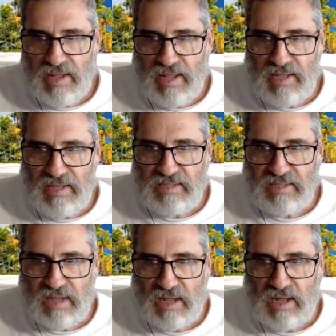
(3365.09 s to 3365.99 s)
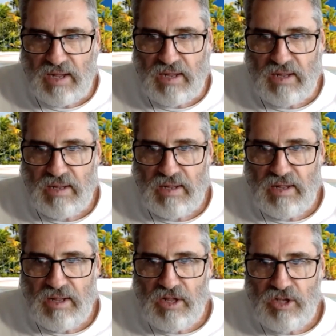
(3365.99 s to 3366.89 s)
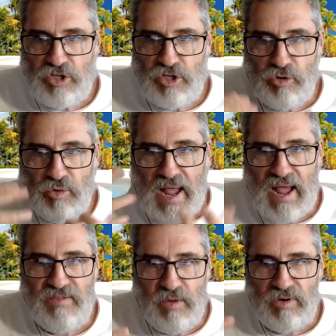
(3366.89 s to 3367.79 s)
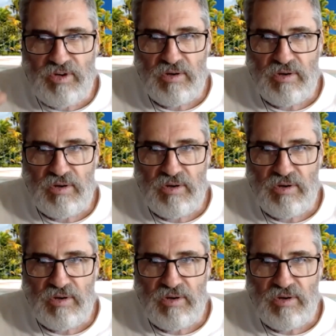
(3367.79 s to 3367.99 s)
is to have your